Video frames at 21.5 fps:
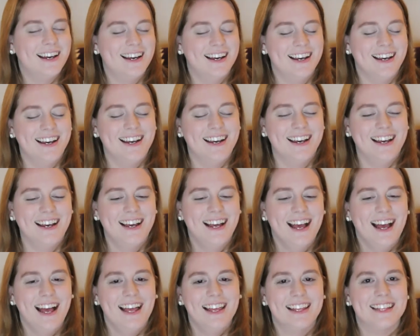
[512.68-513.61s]

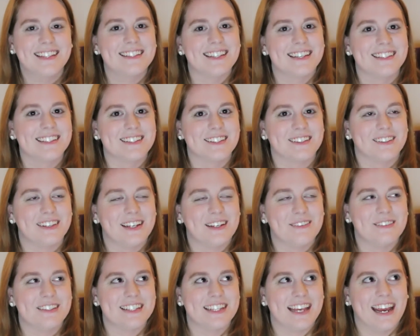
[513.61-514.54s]
That sounds so
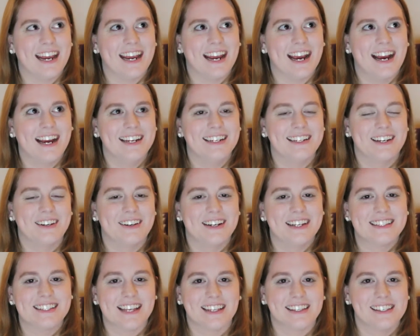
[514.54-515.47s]
lame to say. I know I
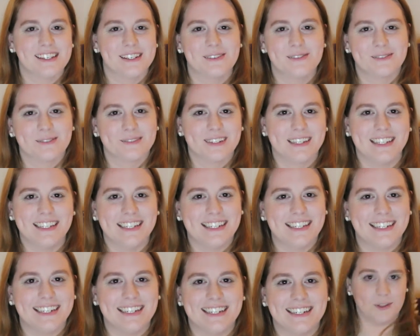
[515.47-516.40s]
sound like
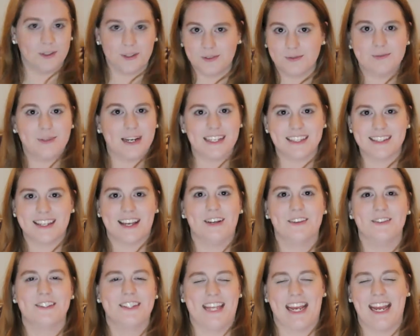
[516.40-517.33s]
really love
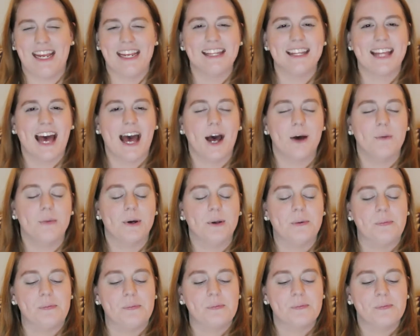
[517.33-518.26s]
myself saying that, but
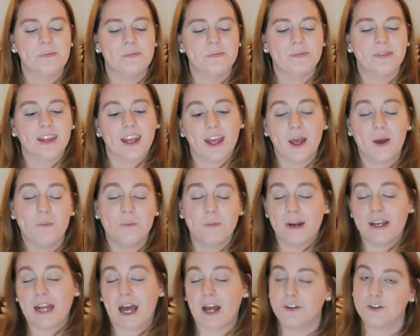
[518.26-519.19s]

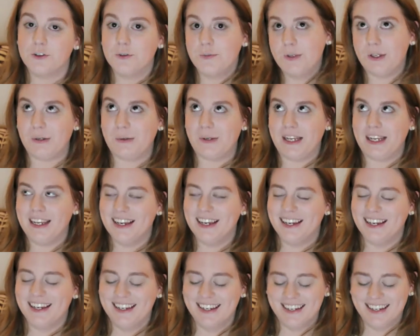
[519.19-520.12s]
my natural beauty.
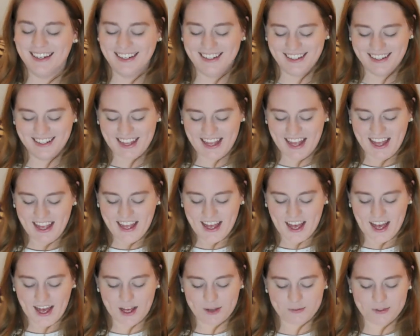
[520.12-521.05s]

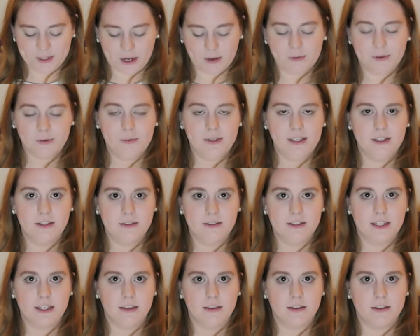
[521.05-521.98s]
So I'm going to be
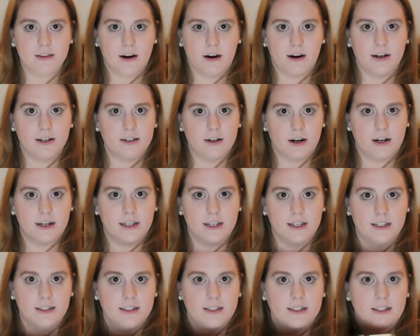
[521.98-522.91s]
using the Tarte
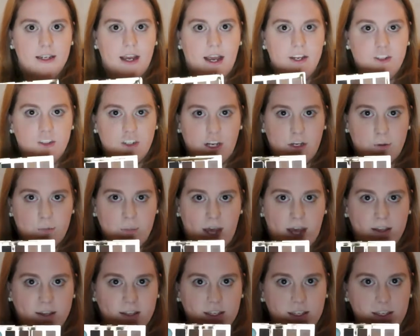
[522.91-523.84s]
Tarteist eyeshadow
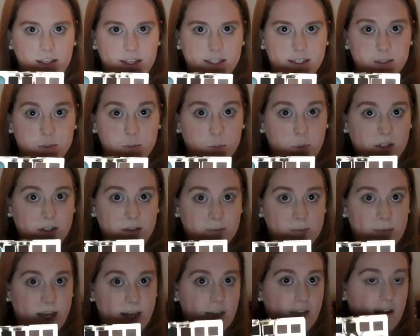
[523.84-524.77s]
palette. It's one of
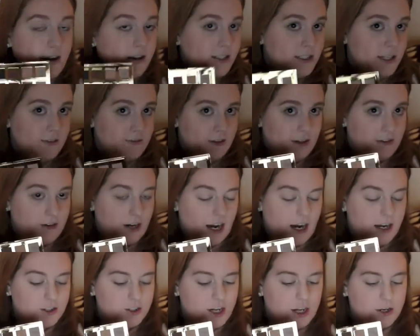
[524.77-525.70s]
my all-time favorite
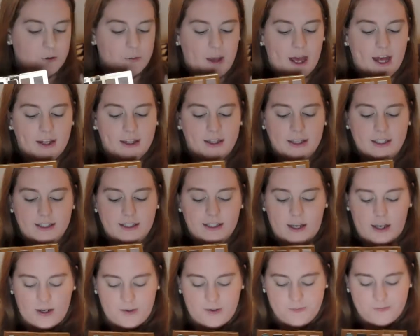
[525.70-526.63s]
eyeshadow palettes.
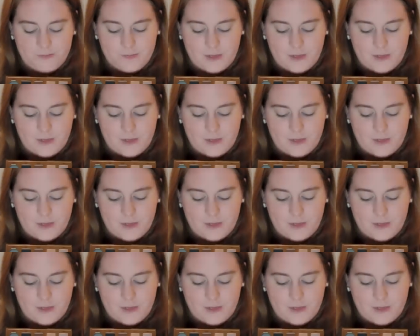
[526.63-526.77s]
I